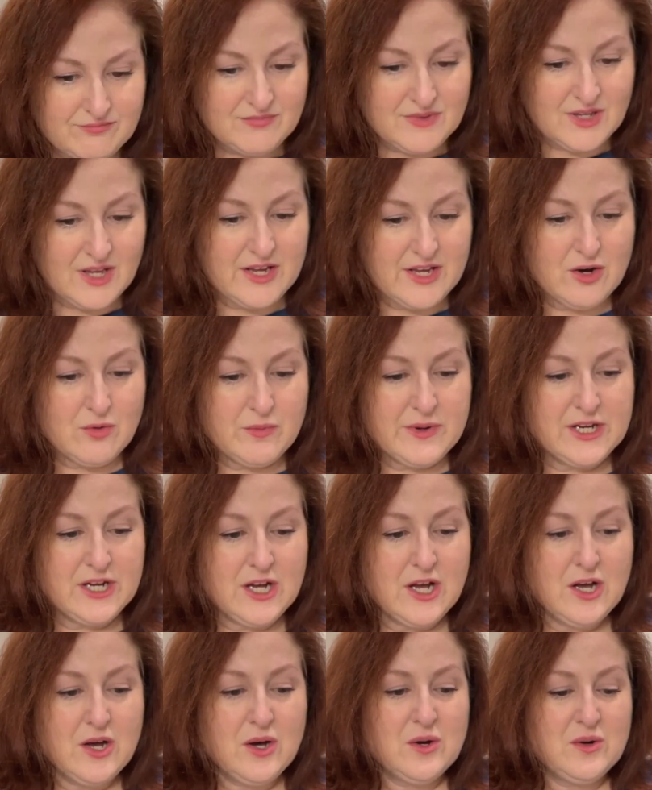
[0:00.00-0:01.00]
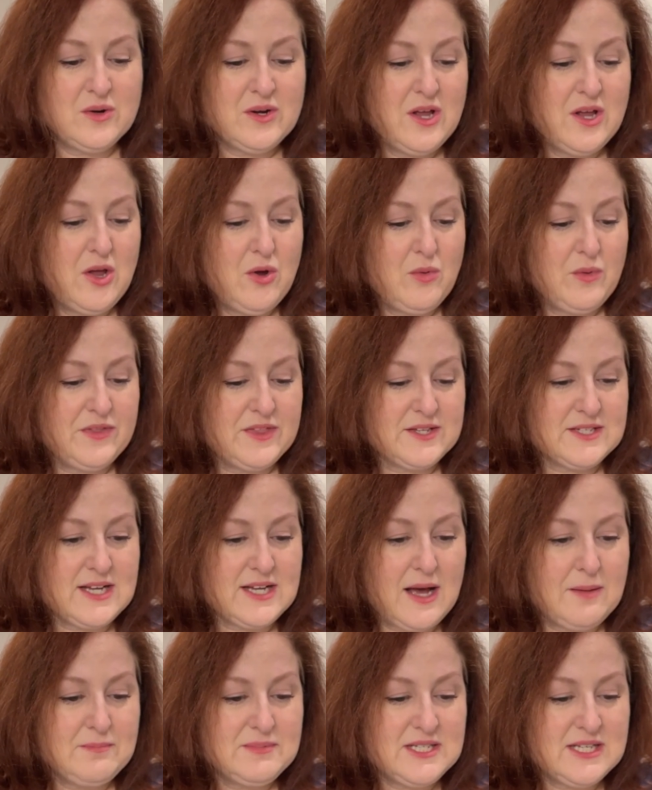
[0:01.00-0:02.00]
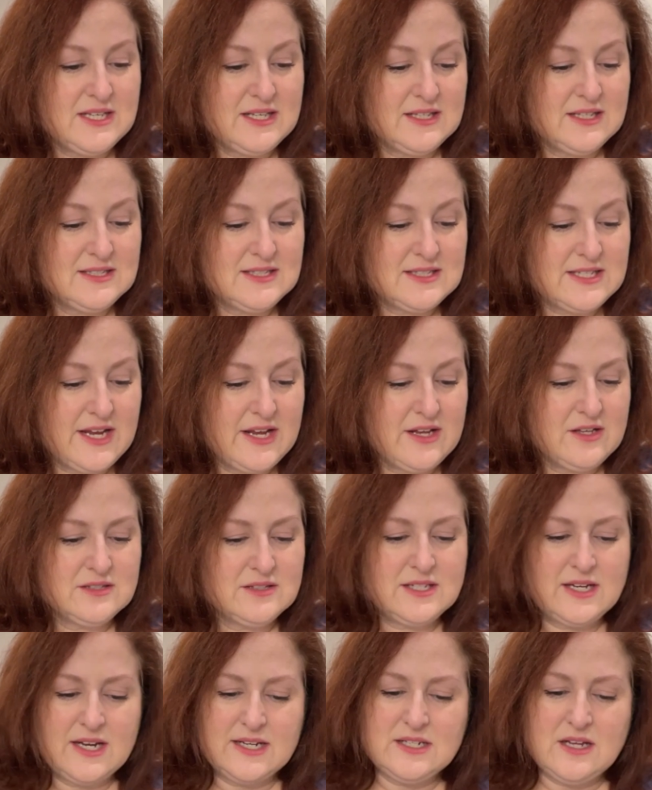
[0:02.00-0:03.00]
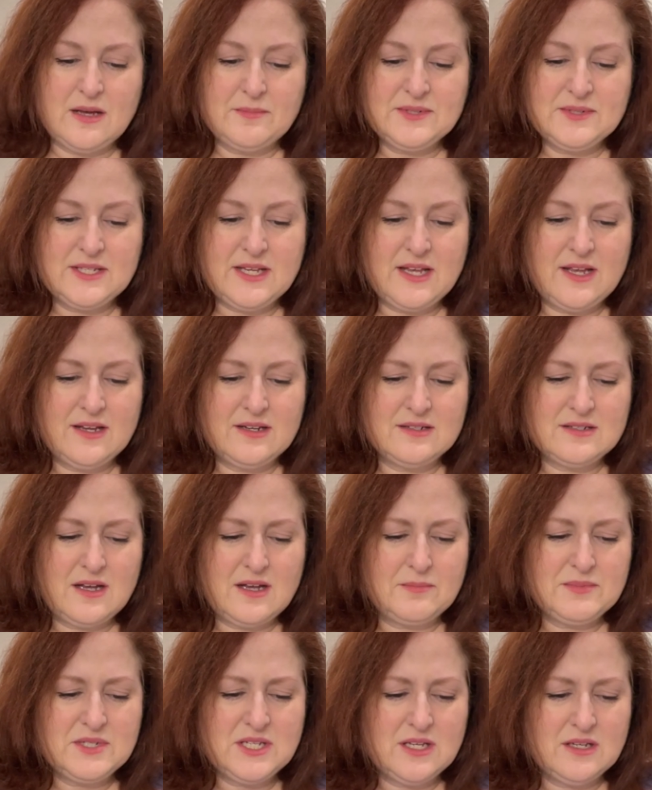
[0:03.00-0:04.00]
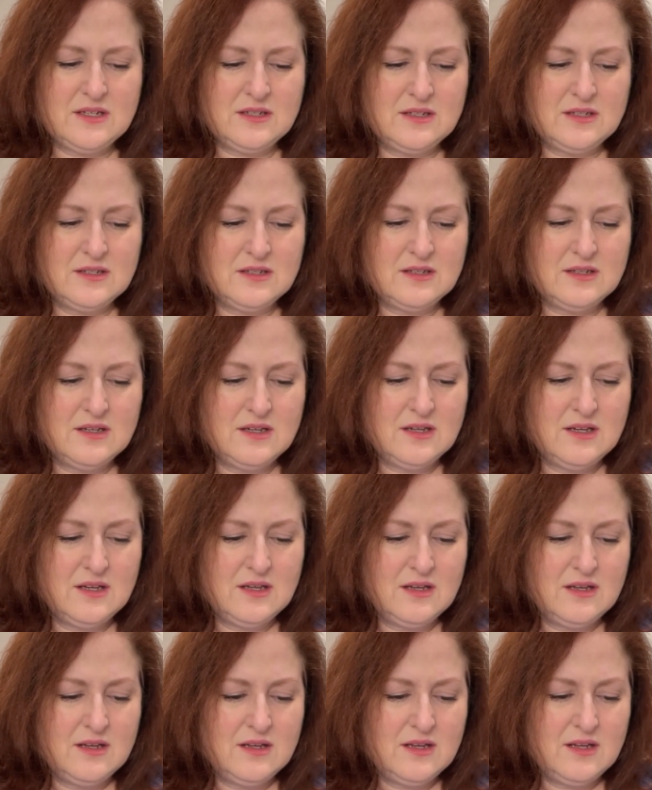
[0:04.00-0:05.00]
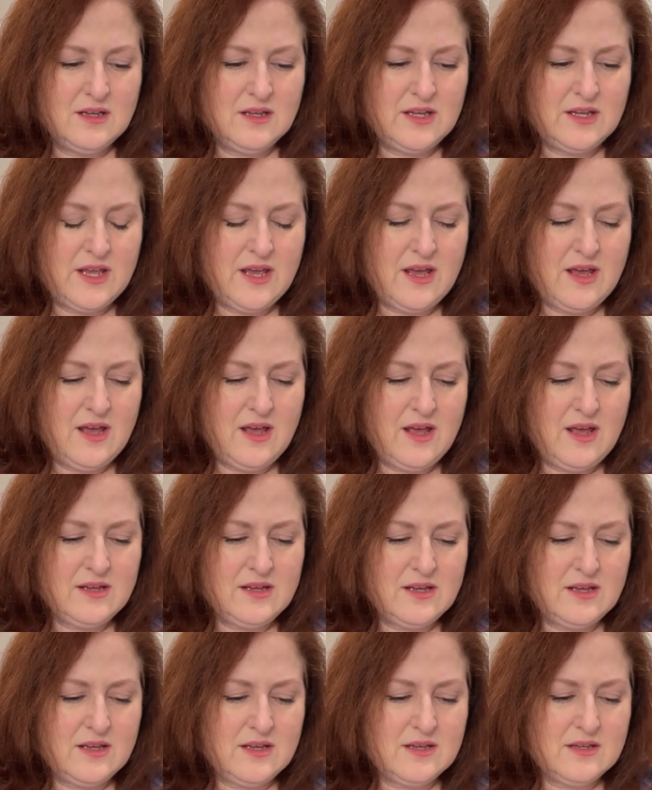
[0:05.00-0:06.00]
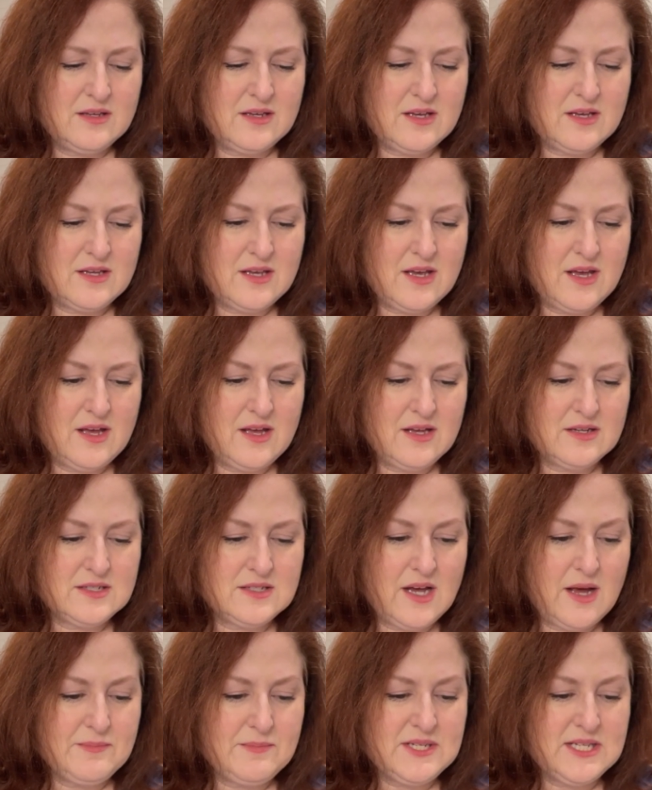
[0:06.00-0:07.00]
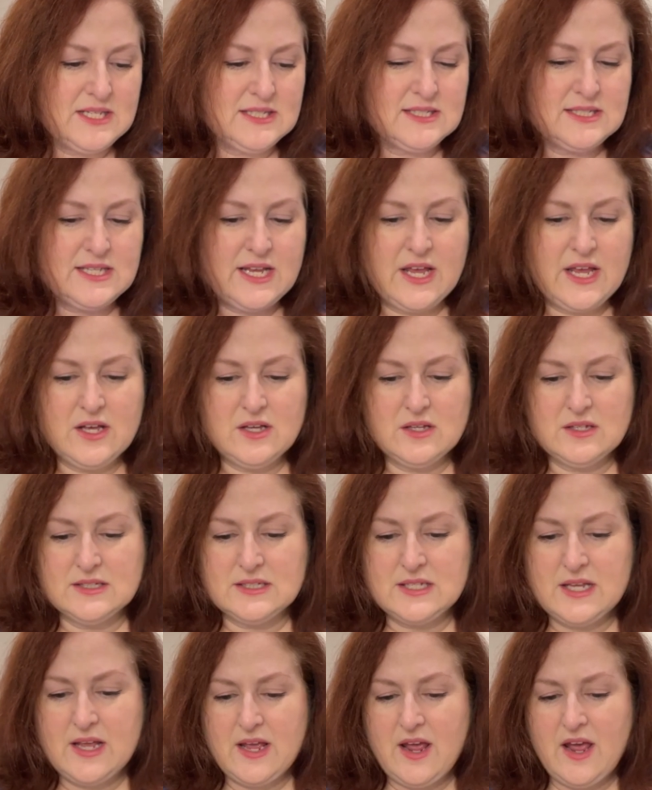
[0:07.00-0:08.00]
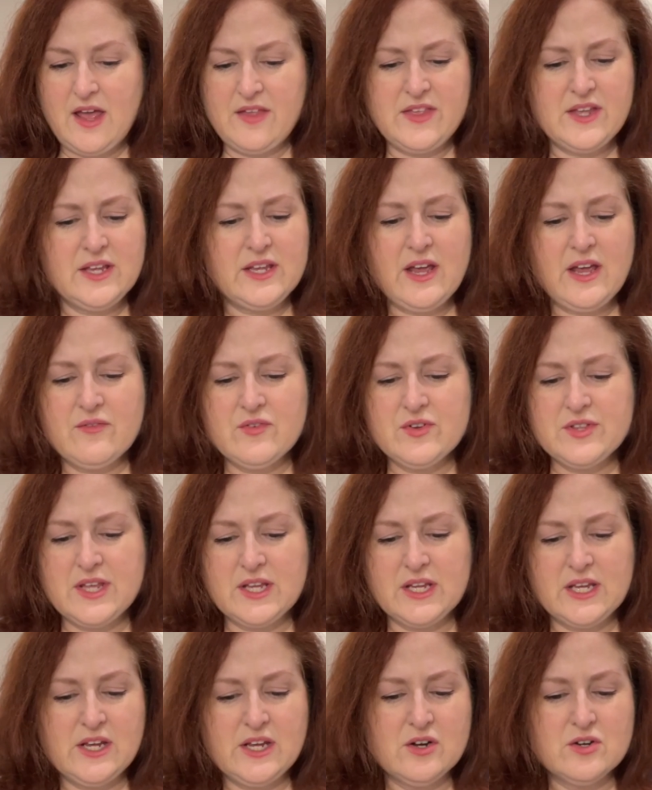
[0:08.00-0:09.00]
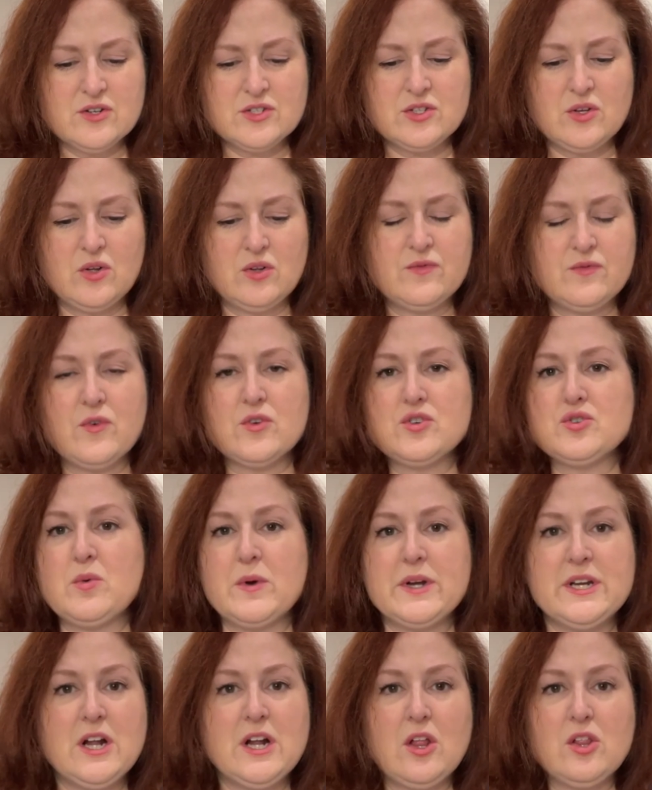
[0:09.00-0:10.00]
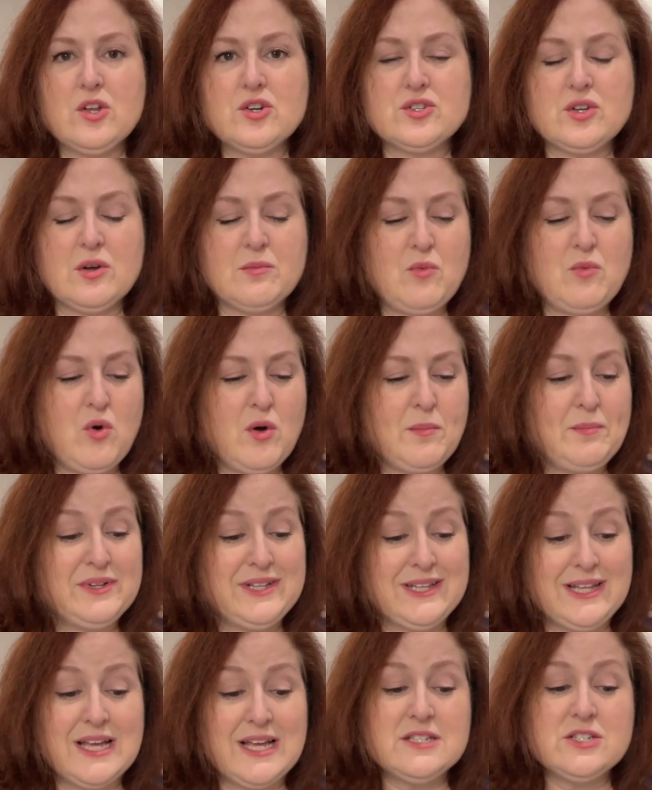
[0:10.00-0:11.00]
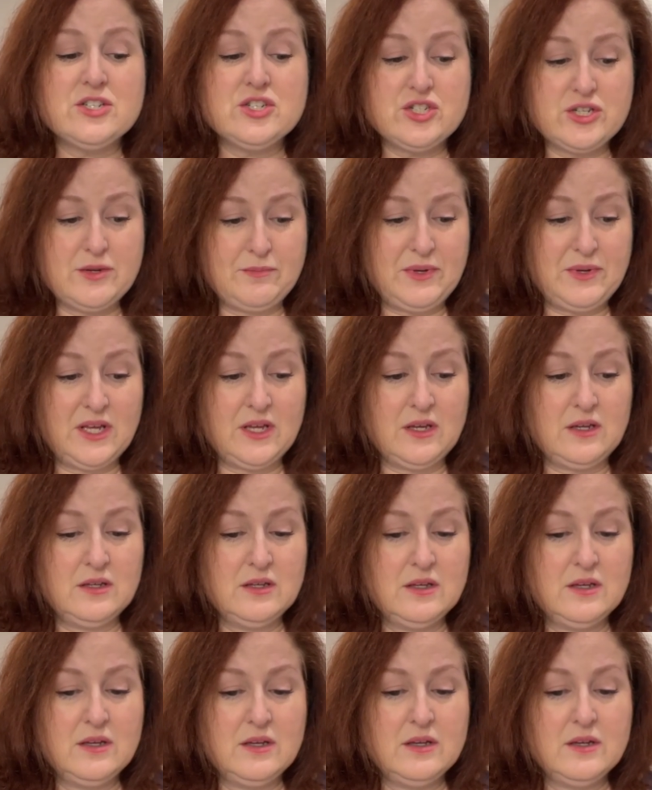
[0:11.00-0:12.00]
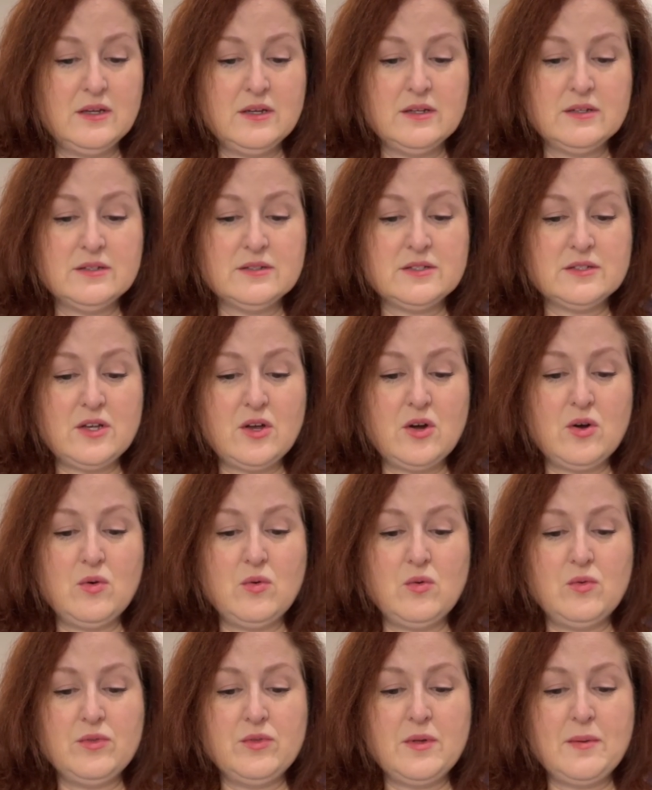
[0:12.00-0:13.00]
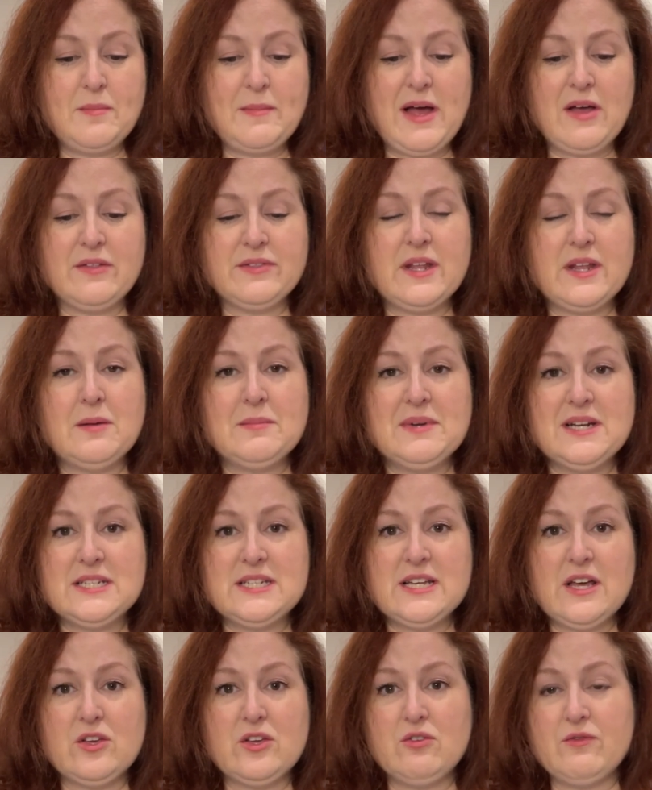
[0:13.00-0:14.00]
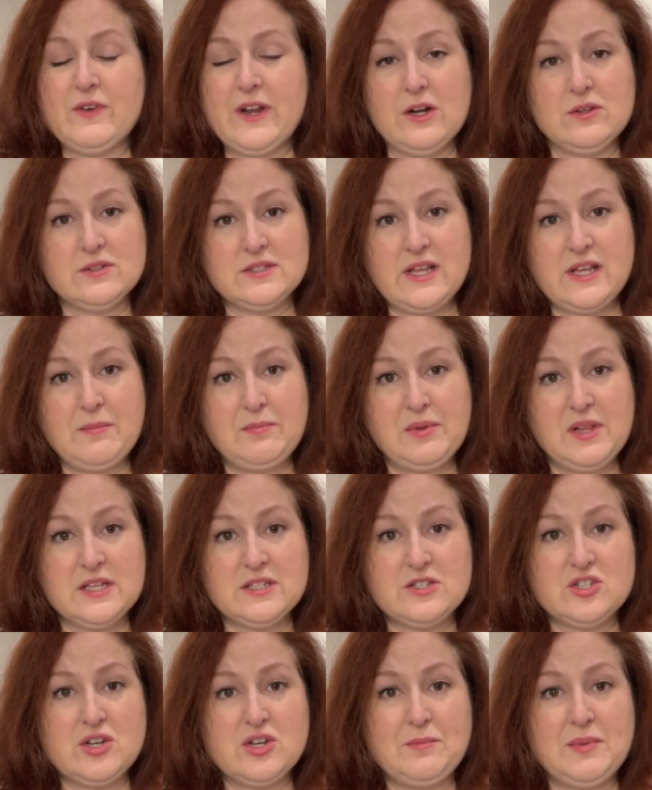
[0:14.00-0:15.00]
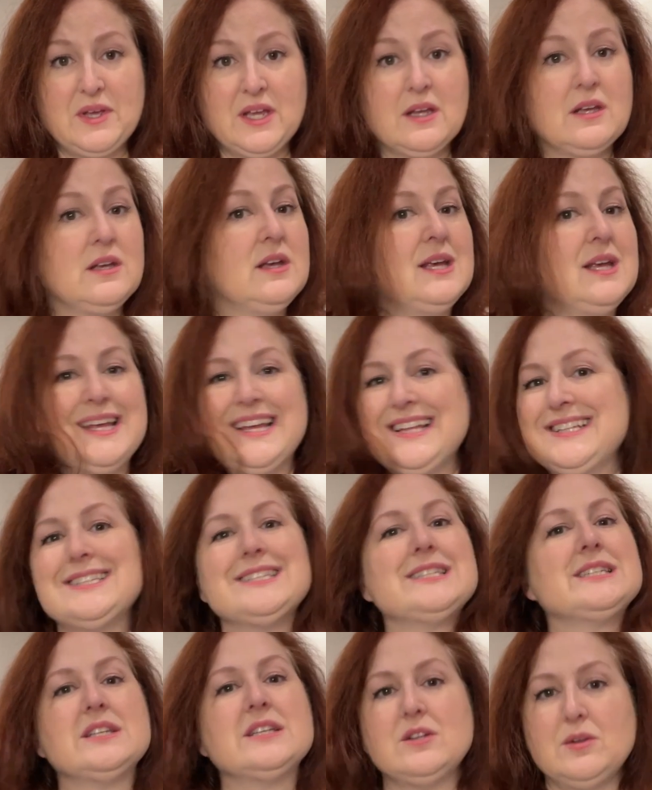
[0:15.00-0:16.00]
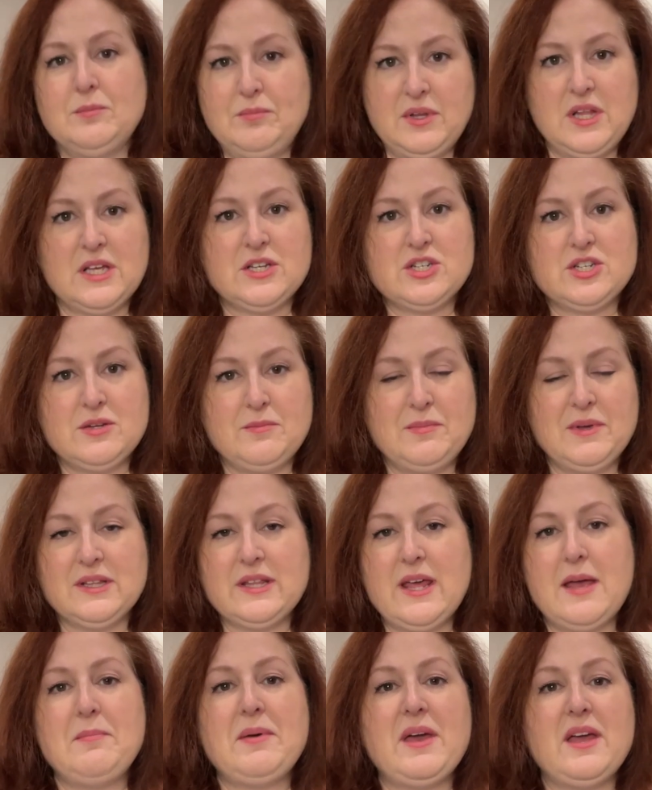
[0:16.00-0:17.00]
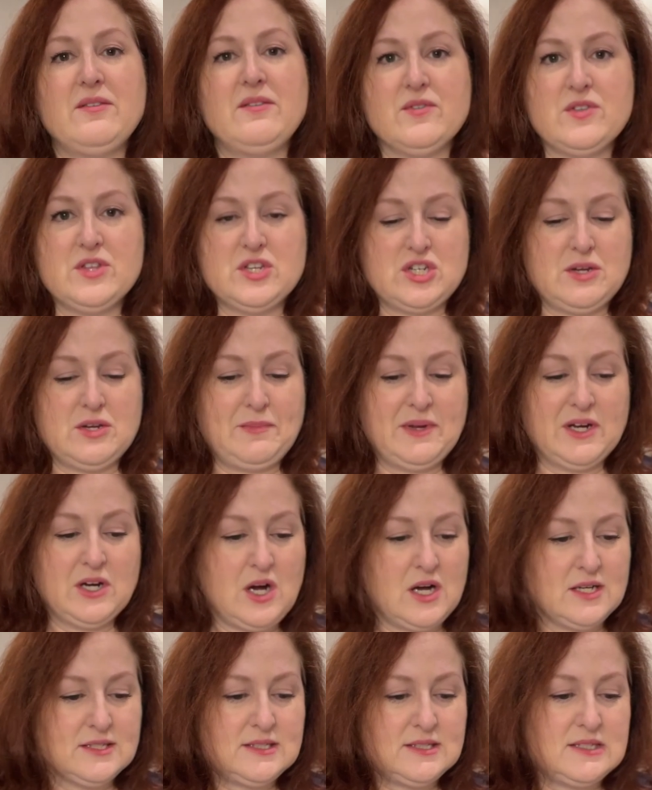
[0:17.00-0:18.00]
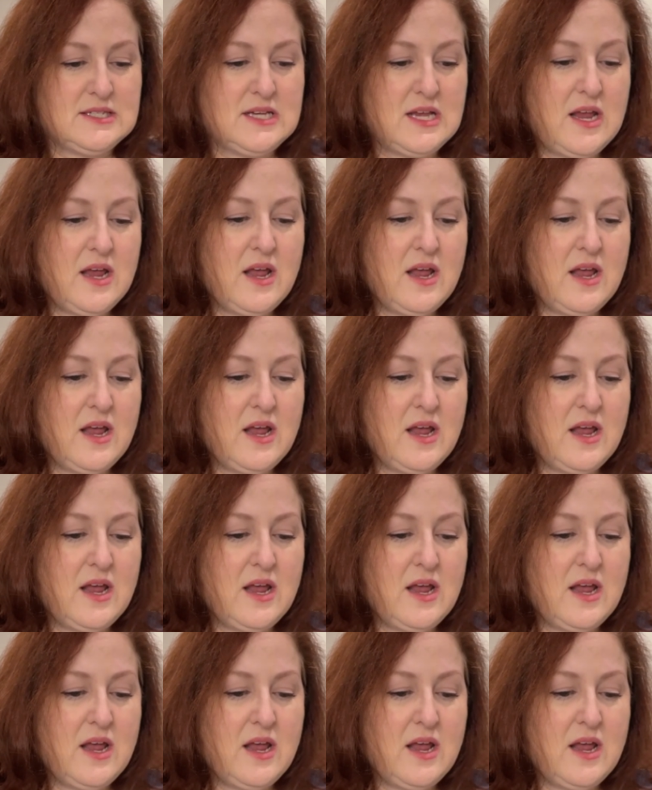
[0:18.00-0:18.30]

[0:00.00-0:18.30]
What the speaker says: Here we go with the top 10 sales. Did I say top 10? Yeah. Top 10 sales. I think everything here sold for $20 or more plus shipping. So the amount that I'm going to tell you, if I don't say plus shipping, it's still plus shipping. They paid for the shipping costs.